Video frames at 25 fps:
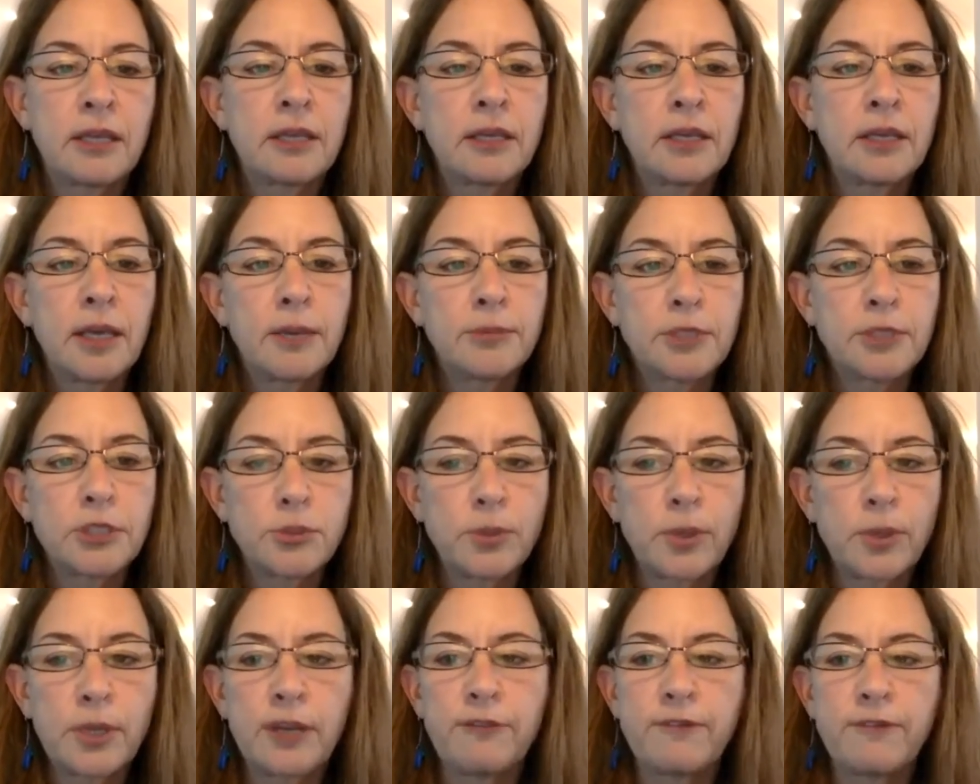up to
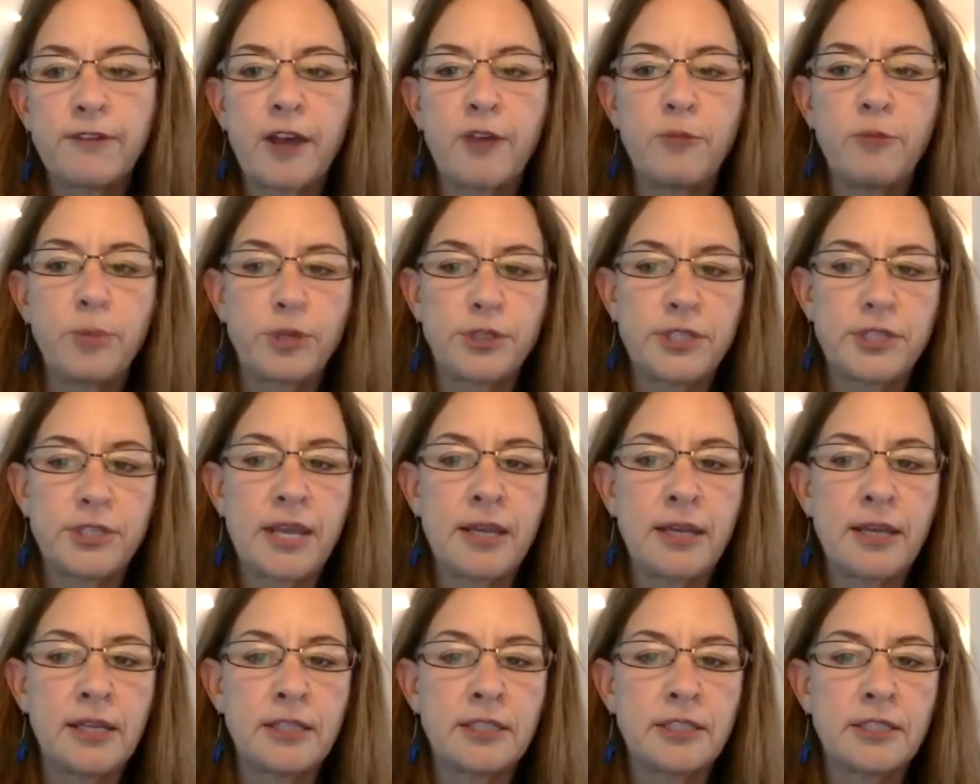
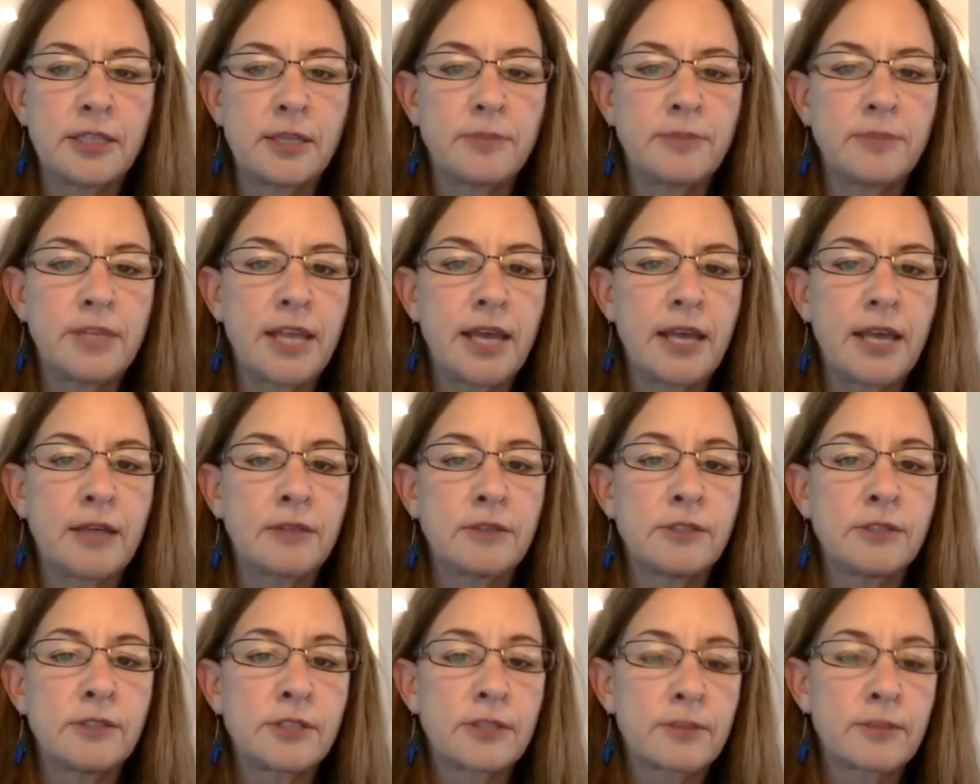25% in some towns.